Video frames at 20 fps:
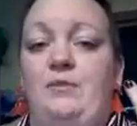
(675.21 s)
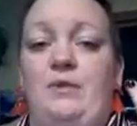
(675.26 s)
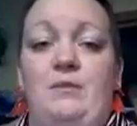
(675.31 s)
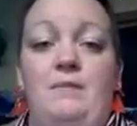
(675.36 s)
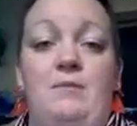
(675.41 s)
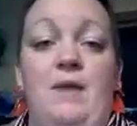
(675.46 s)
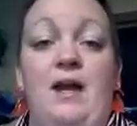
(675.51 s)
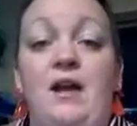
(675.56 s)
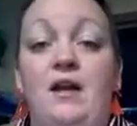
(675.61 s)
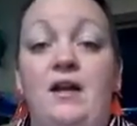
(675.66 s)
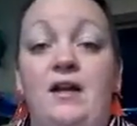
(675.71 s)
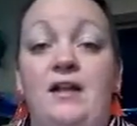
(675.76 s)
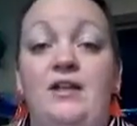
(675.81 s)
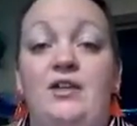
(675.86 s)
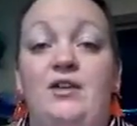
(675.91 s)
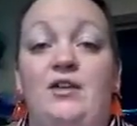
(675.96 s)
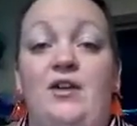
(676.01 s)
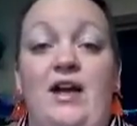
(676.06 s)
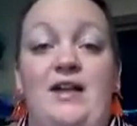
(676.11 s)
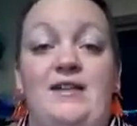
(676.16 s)
be married,
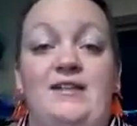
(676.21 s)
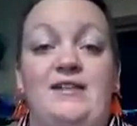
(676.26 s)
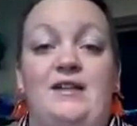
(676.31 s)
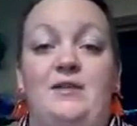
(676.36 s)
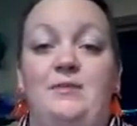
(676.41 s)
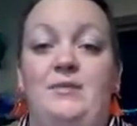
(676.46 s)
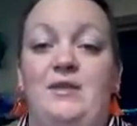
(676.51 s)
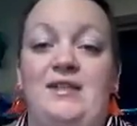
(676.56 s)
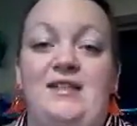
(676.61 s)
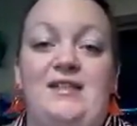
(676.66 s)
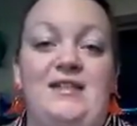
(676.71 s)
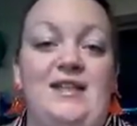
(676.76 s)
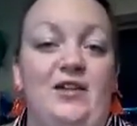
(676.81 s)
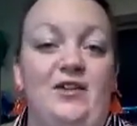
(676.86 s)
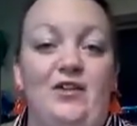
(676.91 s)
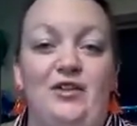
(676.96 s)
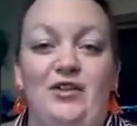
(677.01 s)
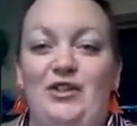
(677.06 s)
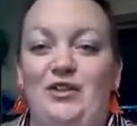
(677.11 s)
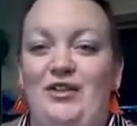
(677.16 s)
you guys could be
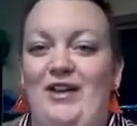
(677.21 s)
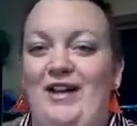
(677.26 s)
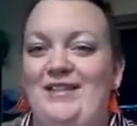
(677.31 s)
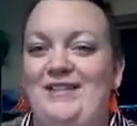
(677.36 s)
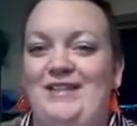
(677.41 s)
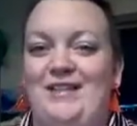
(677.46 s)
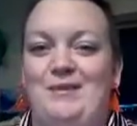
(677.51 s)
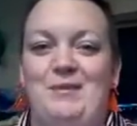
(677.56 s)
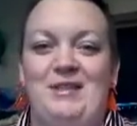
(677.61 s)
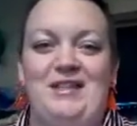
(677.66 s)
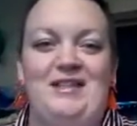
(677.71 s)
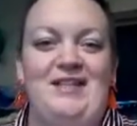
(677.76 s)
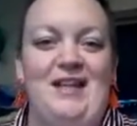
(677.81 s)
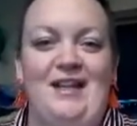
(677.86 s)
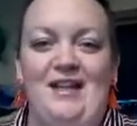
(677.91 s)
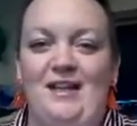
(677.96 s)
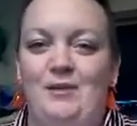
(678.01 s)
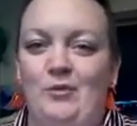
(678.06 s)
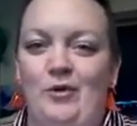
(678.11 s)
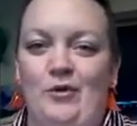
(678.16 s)
single, you guys could be
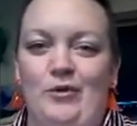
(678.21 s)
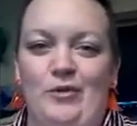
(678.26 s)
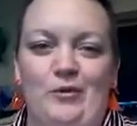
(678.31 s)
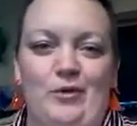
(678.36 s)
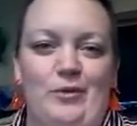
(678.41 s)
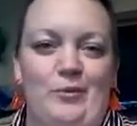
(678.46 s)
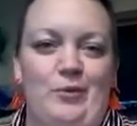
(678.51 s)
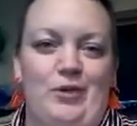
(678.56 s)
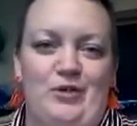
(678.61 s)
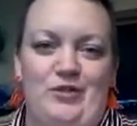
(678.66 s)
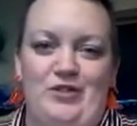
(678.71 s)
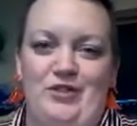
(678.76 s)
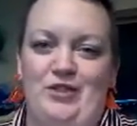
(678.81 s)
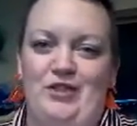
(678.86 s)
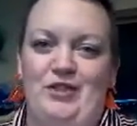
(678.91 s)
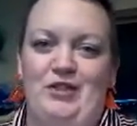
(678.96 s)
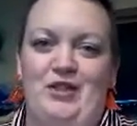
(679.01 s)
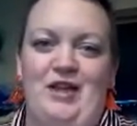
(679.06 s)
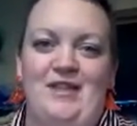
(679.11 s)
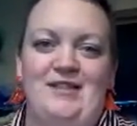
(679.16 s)
dating more than one
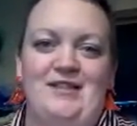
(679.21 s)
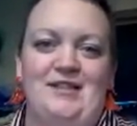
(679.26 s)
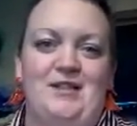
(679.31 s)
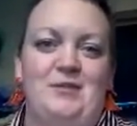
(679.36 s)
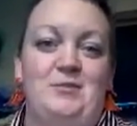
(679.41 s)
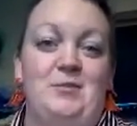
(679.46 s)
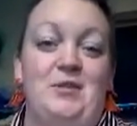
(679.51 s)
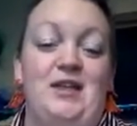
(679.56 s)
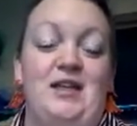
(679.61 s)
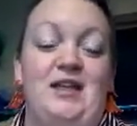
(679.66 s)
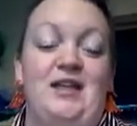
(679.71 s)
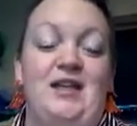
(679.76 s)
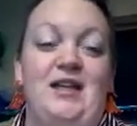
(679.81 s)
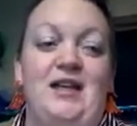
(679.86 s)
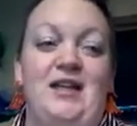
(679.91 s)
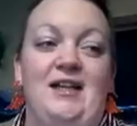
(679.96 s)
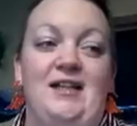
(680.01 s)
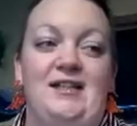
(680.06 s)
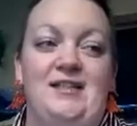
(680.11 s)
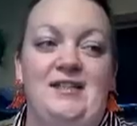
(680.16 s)
person, you guys could be
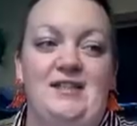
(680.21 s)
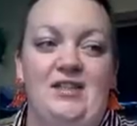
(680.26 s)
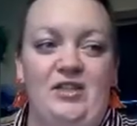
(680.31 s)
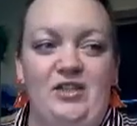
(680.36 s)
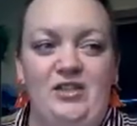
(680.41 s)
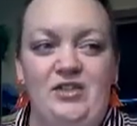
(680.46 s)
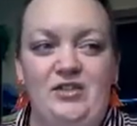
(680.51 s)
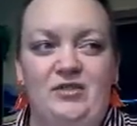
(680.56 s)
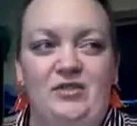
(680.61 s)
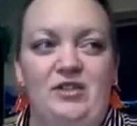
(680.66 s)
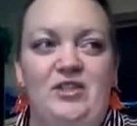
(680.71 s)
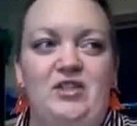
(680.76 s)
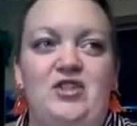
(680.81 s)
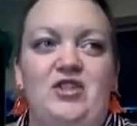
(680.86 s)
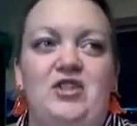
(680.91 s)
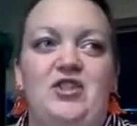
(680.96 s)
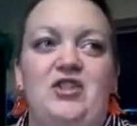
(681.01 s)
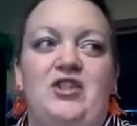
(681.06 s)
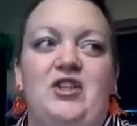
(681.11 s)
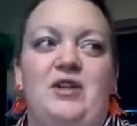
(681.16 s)
in a serious
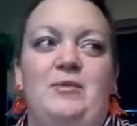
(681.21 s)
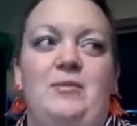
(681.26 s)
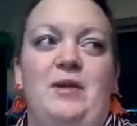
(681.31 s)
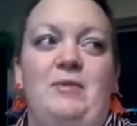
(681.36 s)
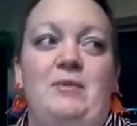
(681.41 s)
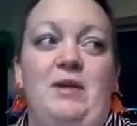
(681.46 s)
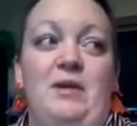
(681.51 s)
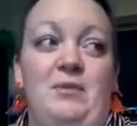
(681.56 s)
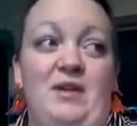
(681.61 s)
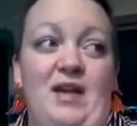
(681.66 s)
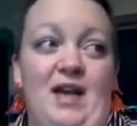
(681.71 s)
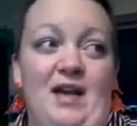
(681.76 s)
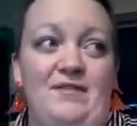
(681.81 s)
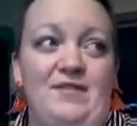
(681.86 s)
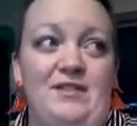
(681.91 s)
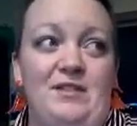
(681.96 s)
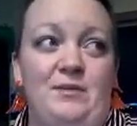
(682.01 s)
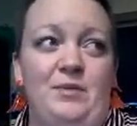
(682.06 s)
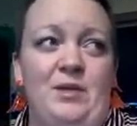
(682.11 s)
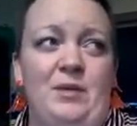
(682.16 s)
relationship and maybe
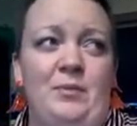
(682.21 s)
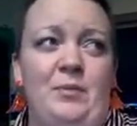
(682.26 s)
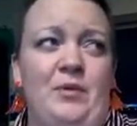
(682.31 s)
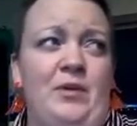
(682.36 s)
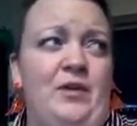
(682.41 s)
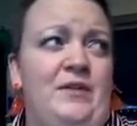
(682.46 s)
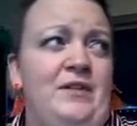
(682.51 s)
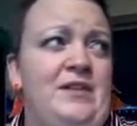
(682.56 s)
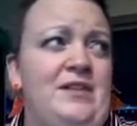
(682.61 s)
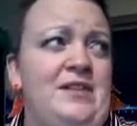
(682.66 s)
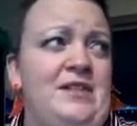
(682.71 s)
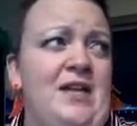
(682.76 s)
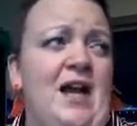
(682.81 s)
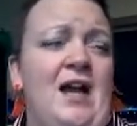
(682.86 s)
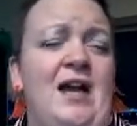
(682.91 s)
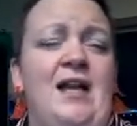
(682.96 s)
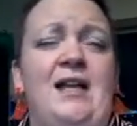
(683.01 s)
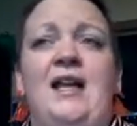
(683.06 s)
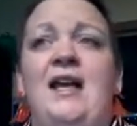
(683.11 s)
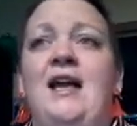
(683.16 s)
have some people on the
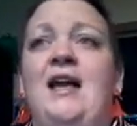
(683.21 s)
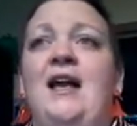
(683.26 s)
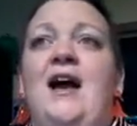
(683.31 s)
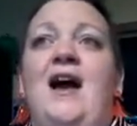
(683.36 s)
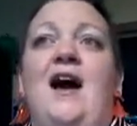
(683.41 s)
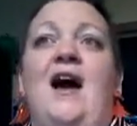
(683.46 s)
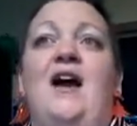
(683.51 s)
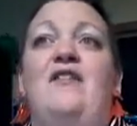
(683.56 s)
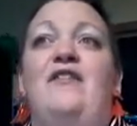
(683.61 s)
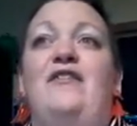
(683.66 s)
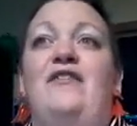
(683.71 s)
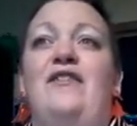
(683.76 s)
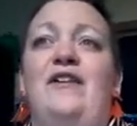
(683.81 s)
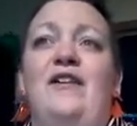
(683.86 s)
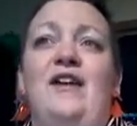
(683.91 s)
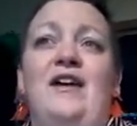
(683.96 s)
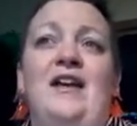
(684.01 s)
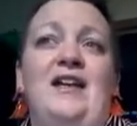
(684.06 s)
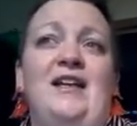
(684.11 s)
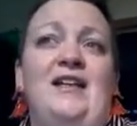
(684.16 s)
side. I feel
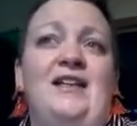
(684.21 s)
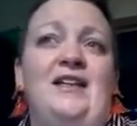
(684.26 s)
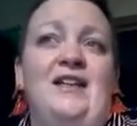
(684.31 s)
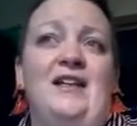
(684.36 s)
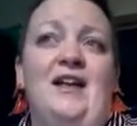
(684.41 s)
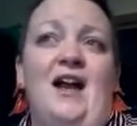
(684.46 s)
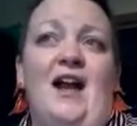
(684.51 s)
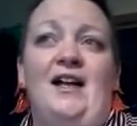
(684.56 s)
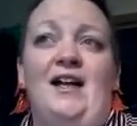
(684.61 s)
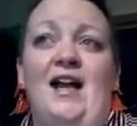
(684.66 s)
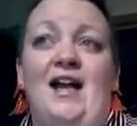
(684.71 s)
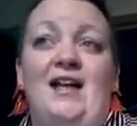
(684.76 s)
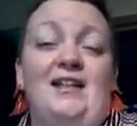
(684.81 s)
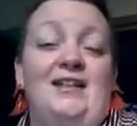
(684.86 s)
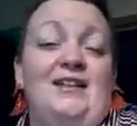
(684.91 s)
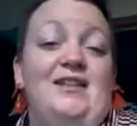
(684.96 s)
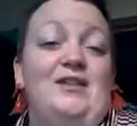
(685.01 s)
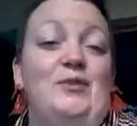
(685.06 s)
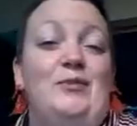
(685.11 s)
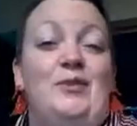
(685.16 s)
like I got a
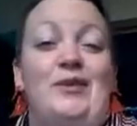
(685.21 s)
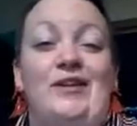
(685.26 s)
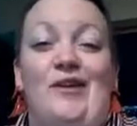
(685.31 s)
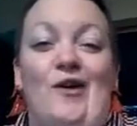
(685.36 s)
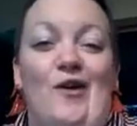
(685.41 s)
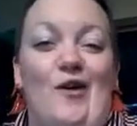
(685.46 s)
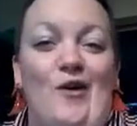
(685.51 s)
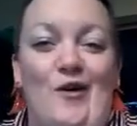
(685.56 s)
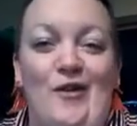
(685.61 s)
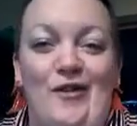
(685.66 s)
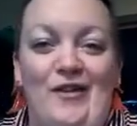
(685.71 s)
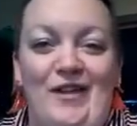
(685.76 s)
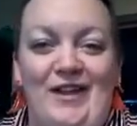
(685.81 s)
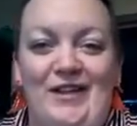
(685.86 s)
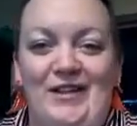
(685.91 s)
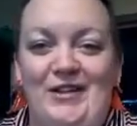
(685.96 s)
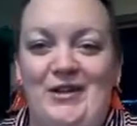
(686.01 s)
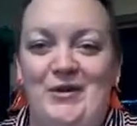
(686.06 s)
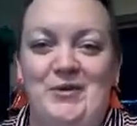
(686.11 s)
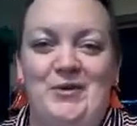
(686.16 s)
little bit of all
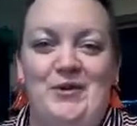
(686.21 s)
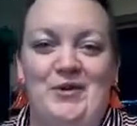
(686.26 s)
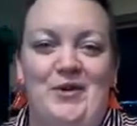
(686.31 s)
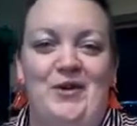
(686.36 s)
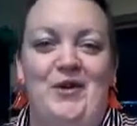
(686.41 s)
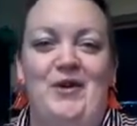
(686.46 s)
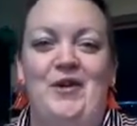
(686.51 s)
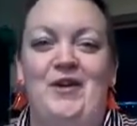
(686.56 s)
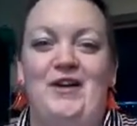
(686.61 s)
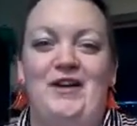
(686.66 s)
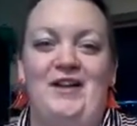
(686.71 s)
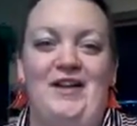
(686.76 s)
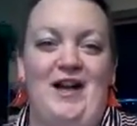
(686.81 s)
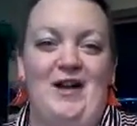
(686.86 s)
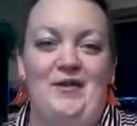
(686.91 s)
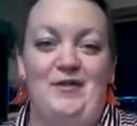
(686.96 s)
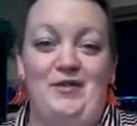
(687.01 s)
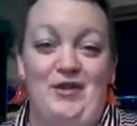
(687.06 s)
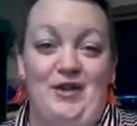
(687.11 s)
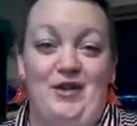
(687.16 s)
that going on
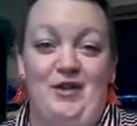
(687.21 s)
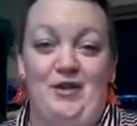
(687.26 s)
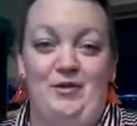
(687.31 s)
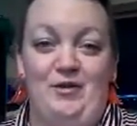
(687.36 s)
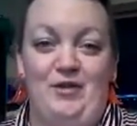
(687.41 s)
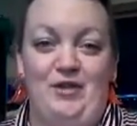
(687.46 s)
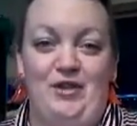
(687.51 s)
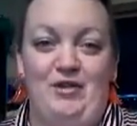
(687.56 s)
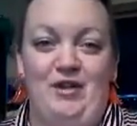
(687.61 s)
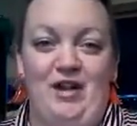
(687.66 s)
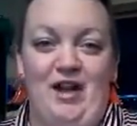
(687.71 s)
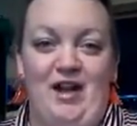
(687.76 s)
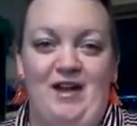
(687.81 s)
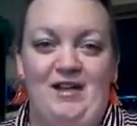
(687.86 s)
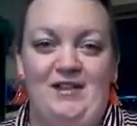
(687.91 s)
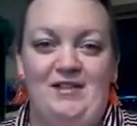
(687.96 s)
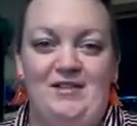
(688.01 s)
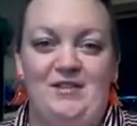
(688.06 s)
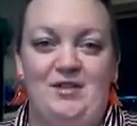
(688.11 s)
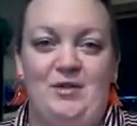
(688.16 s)
out there with you
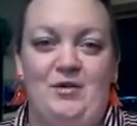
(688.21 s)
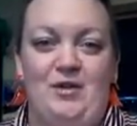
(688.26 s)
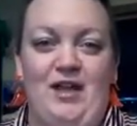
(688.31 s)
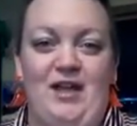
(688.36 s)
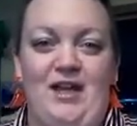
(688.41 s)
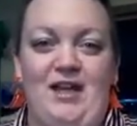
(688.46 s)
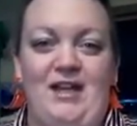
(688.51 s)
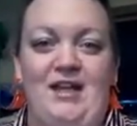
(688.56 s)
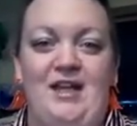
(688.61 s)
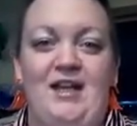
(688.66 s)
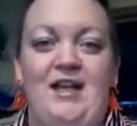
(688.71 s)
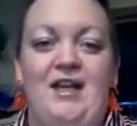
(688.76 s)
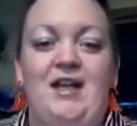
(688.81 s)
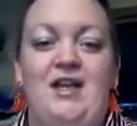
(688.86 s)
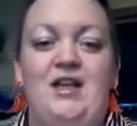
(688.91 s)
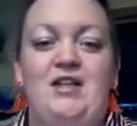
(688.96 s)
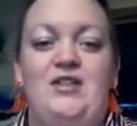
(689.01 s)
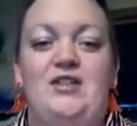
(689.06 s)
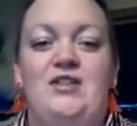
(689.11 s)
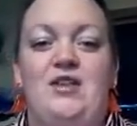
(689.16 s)
guys, okay?
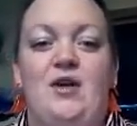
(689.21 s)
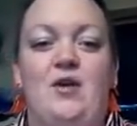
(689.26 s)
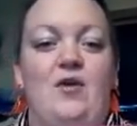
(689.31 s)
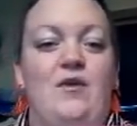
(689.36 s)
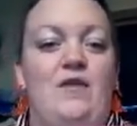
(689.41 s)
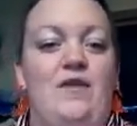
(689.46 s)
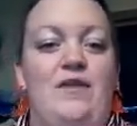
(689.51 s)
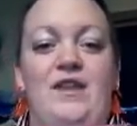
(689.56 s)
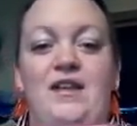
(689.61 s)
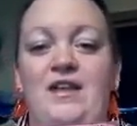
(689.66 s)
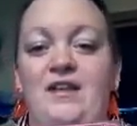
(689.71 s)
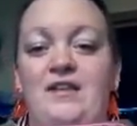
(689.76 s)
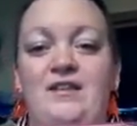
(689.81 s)
So